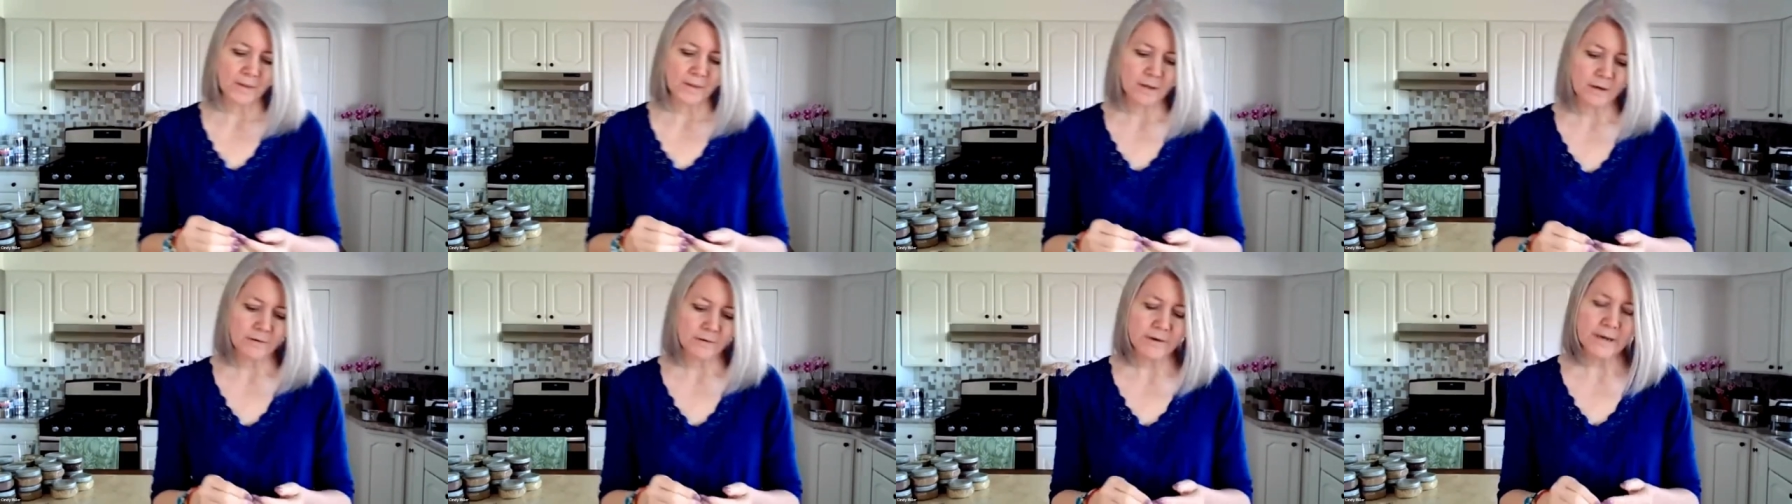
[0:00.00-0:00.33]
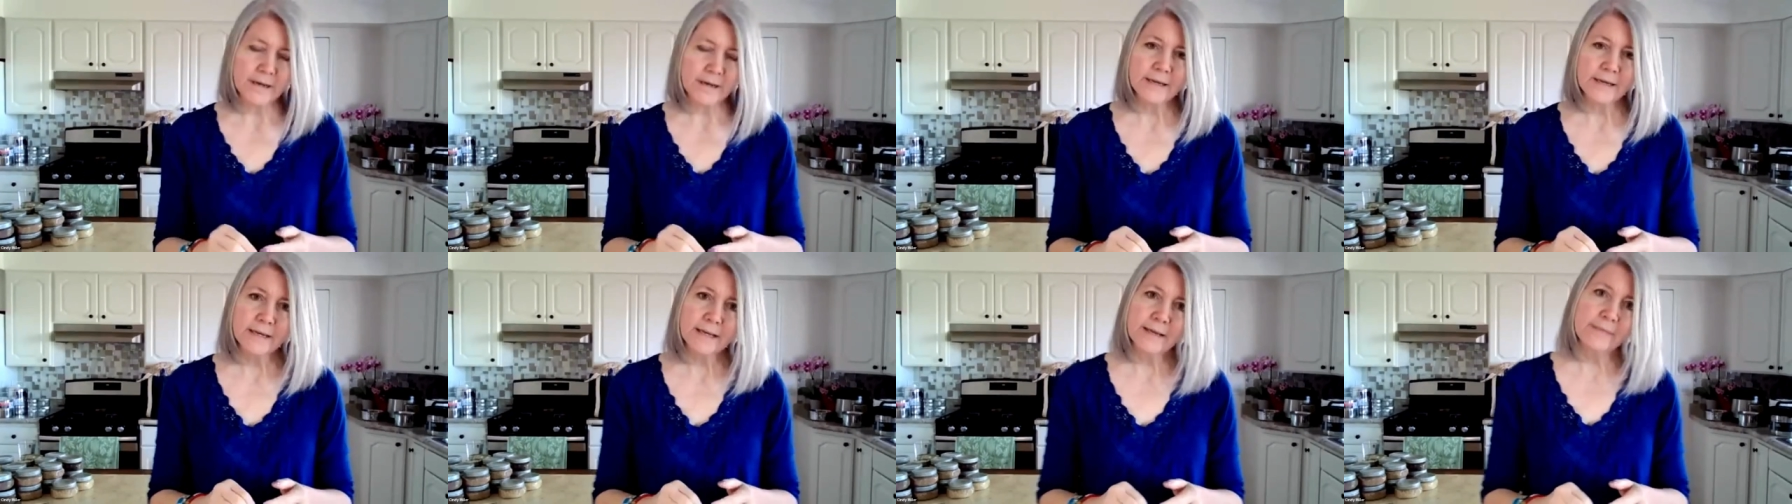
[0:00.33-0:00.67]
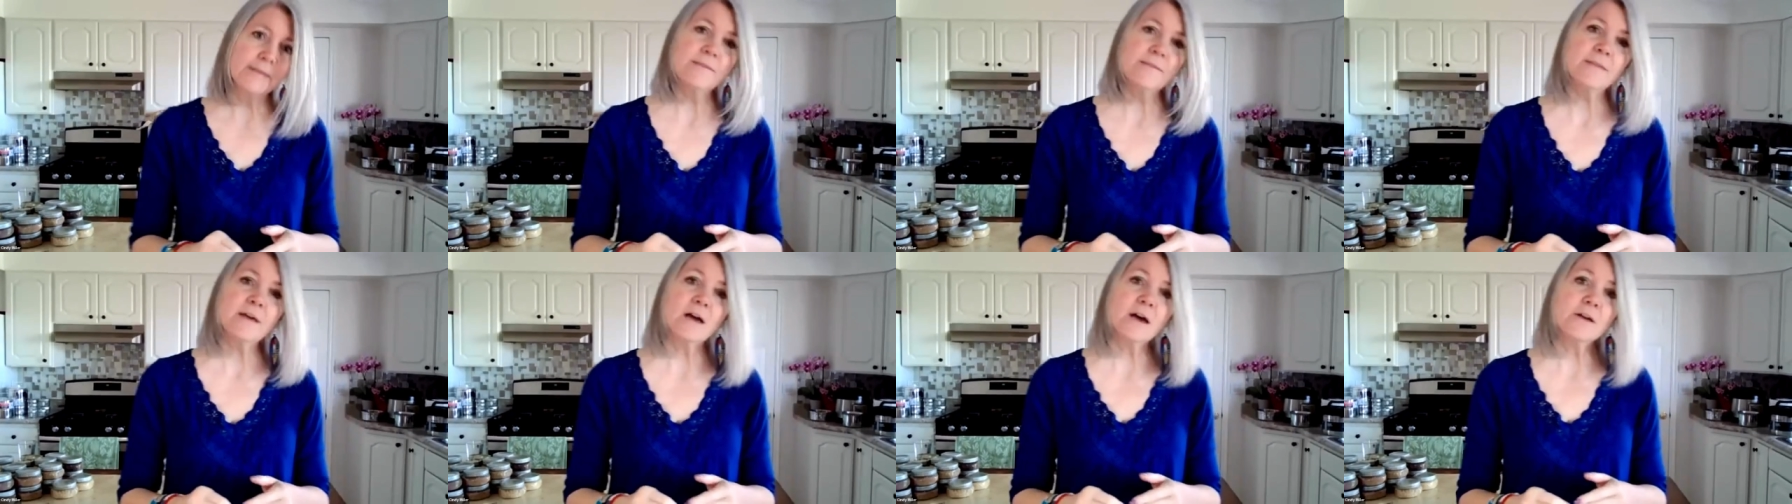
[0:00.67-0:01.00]
All right. And
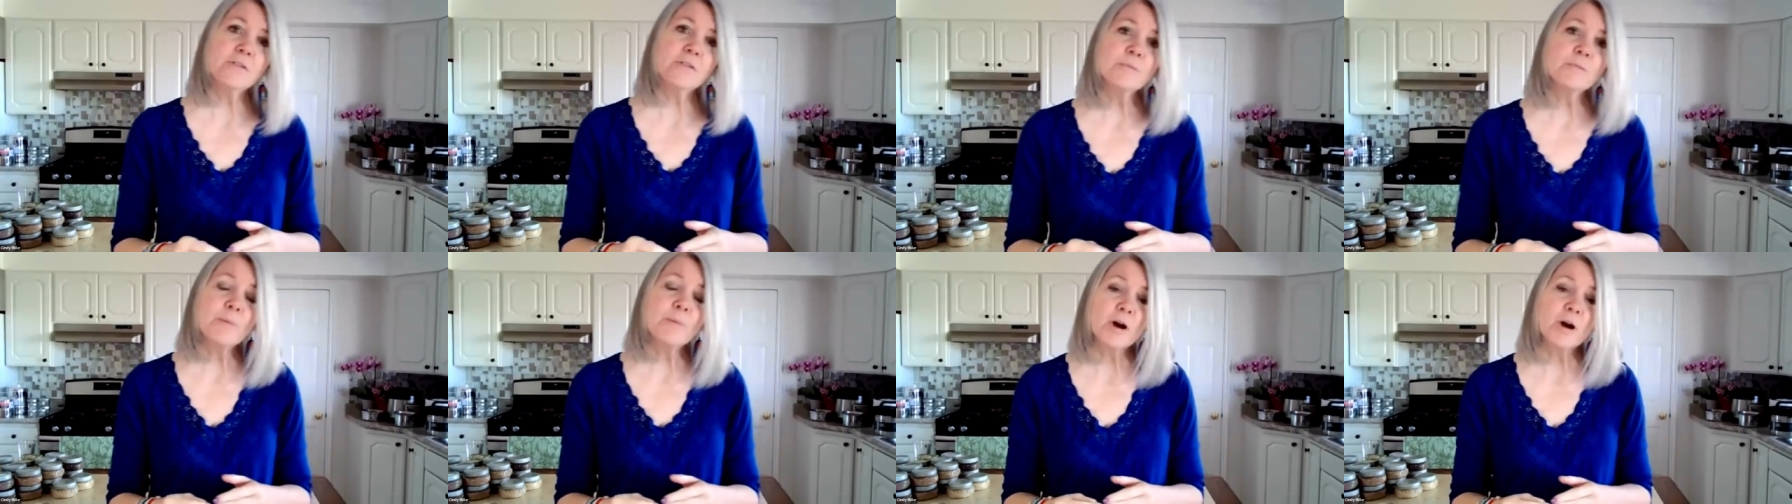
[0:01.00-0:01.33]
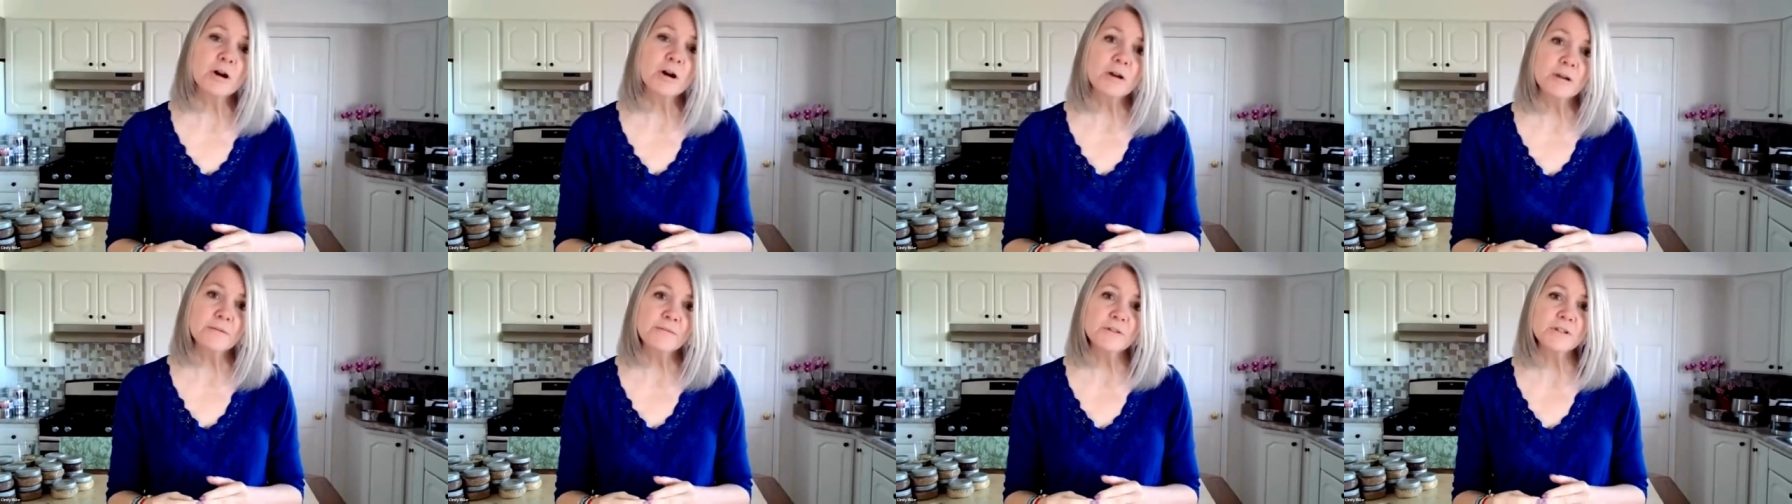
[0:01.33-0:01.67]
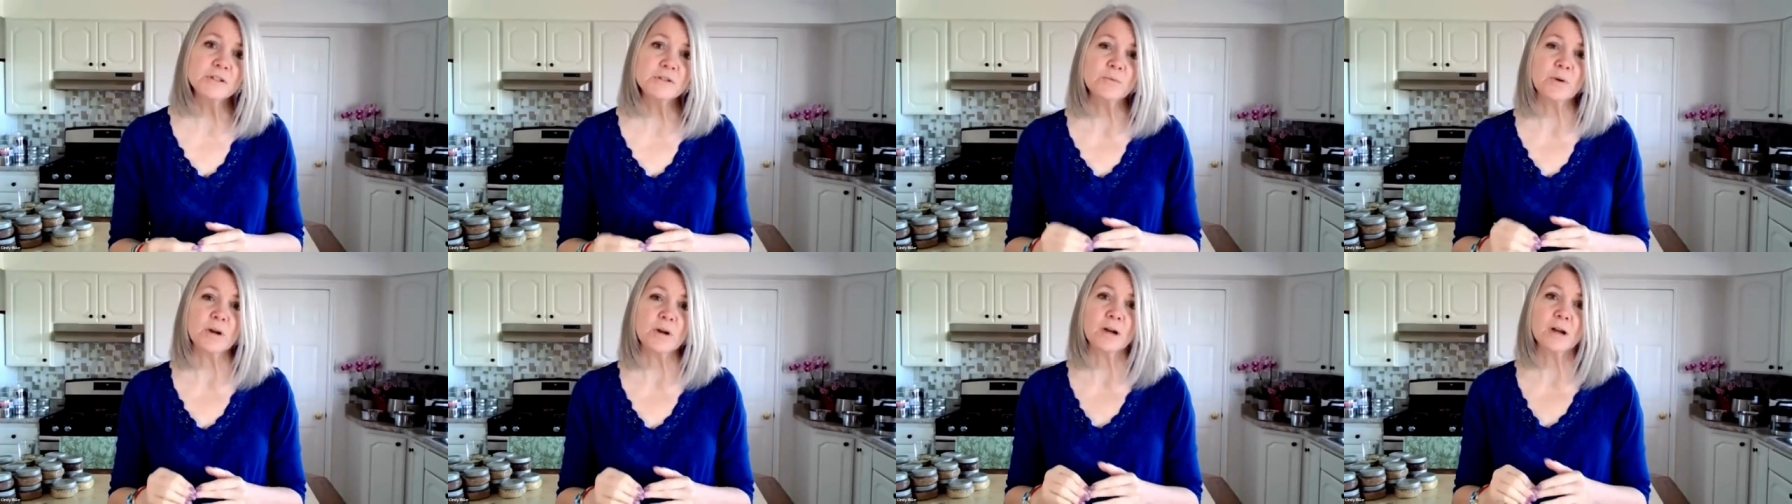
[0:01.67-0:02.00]
then the other part, if you
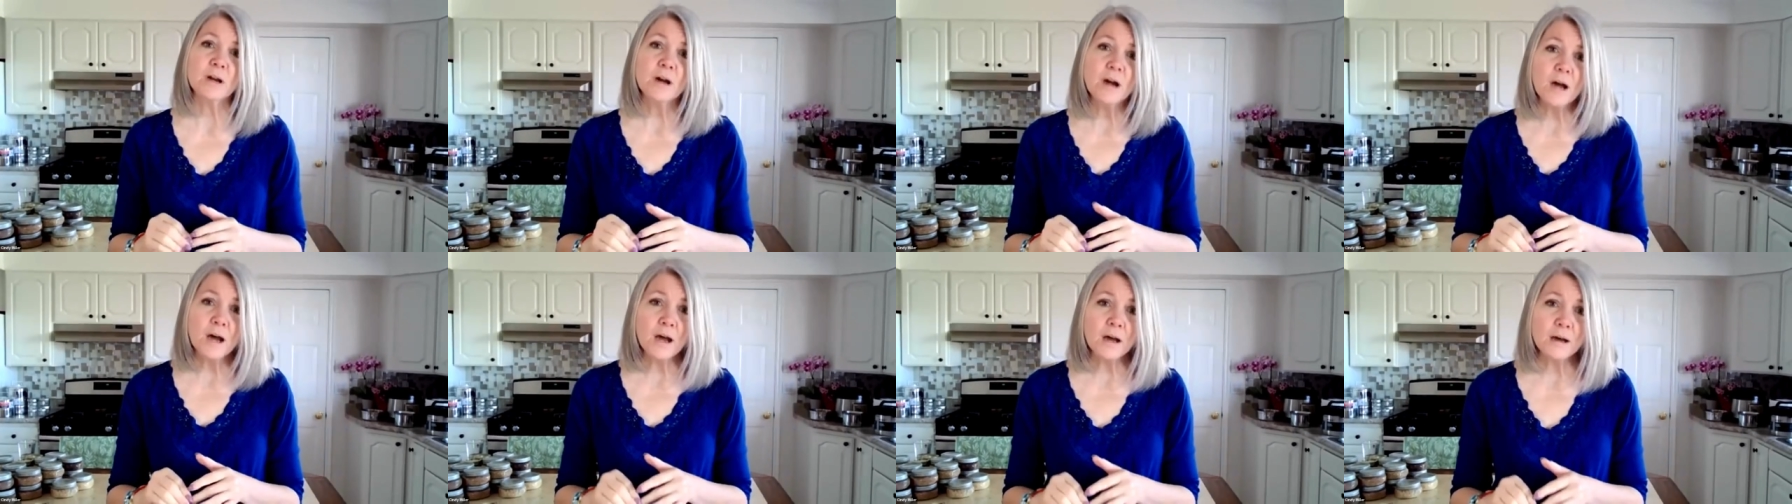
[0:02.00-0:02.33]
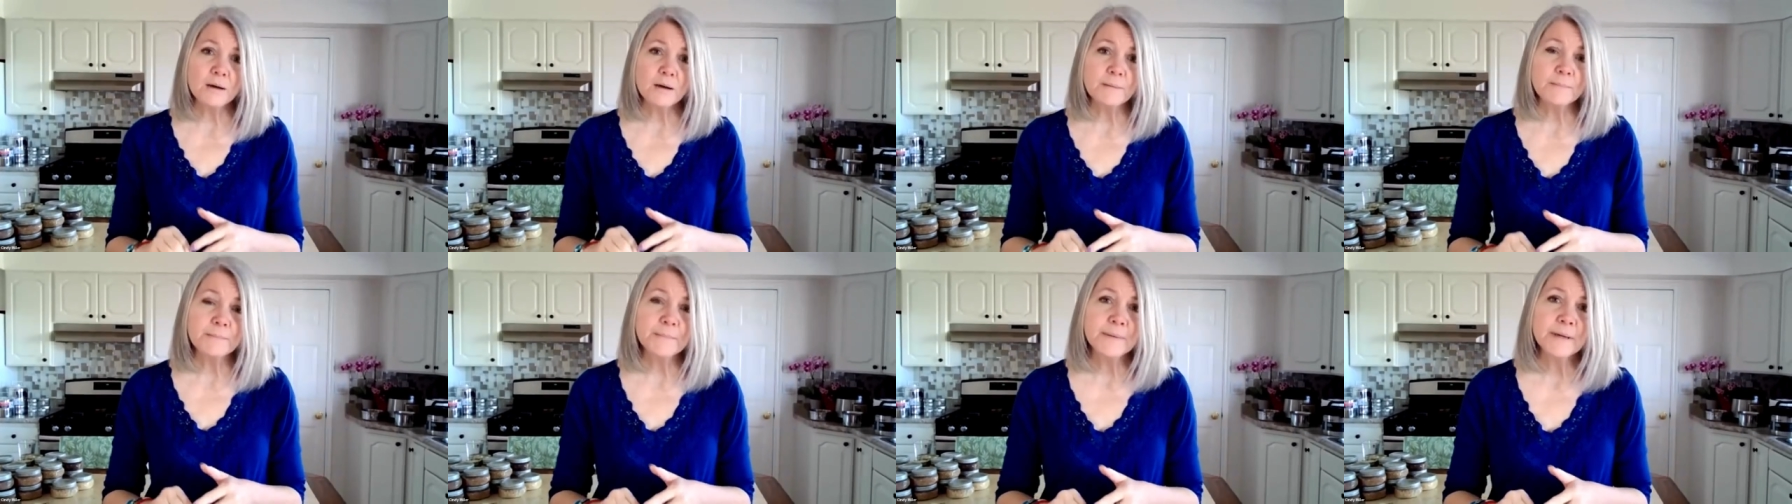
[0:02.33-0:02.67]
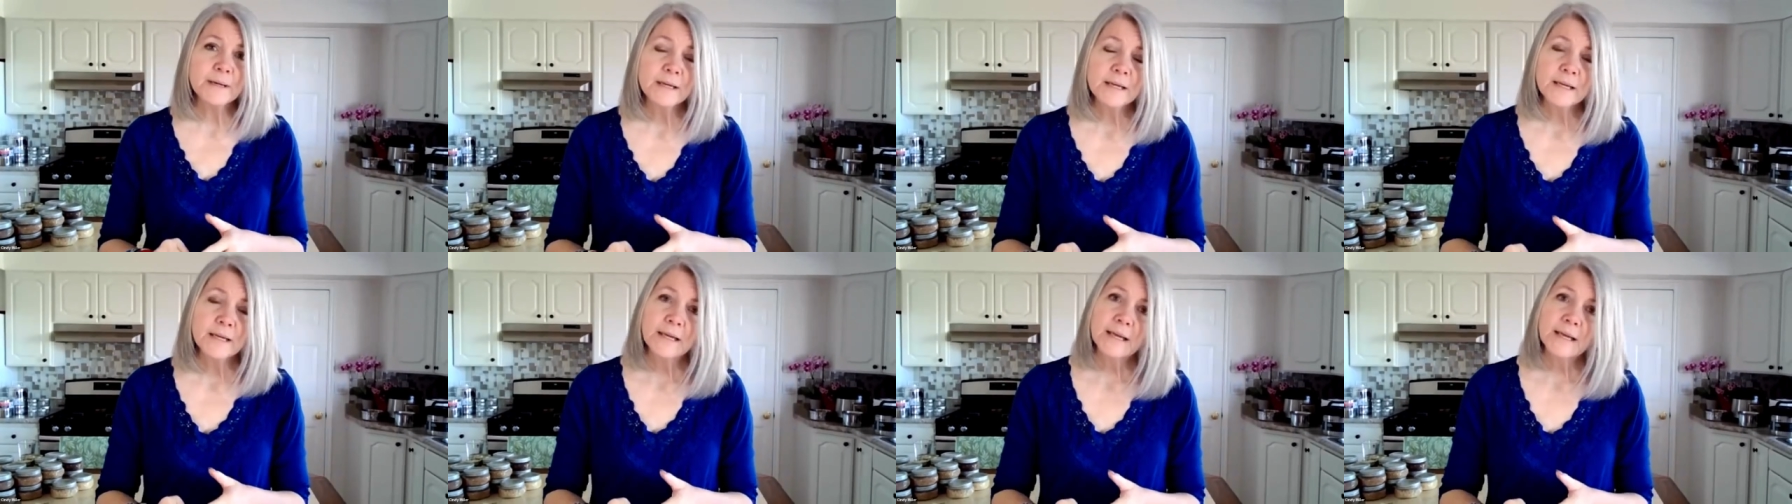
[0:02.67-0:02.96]
just want to come